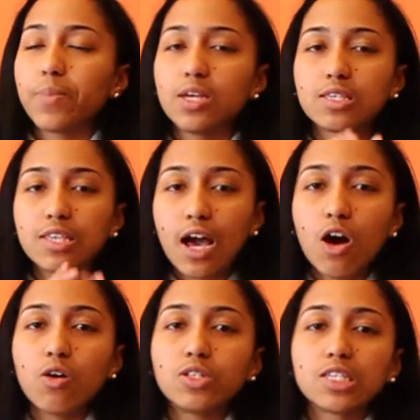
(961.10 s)
peace
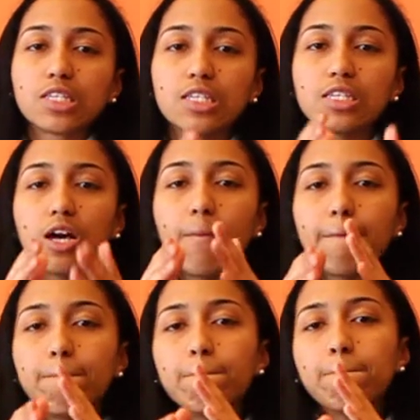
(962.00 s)
out. This is
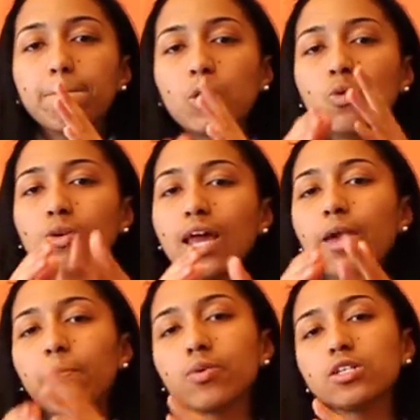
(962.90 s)

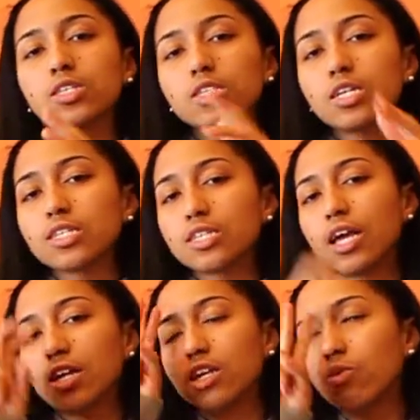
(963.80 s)
Moonlight Princess
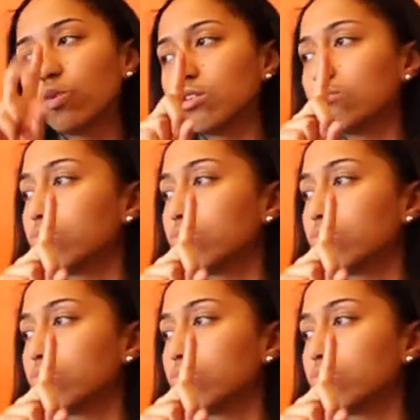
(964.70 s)
91.